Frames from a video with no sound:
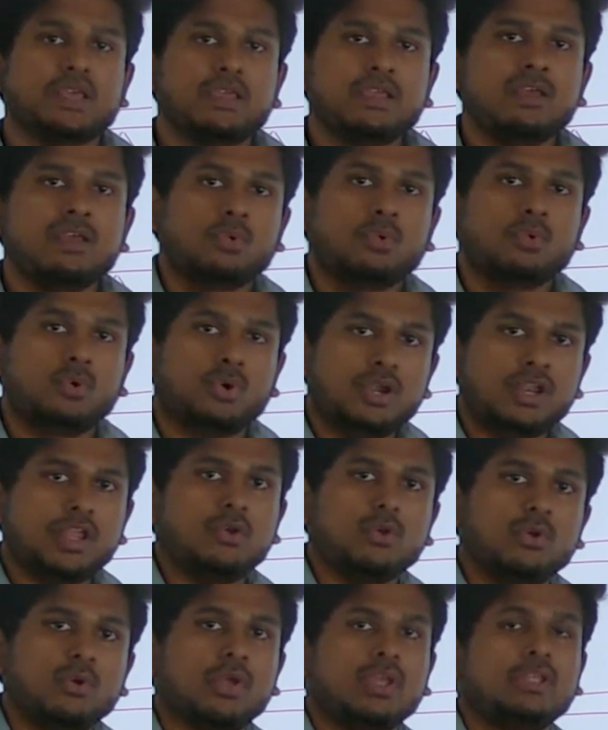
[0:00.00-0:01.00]
By
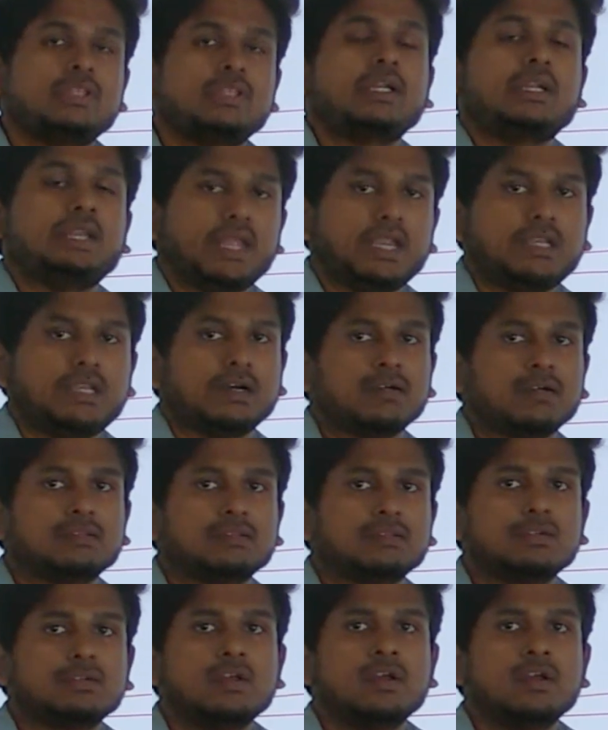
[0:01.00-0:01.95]
only knowing the data.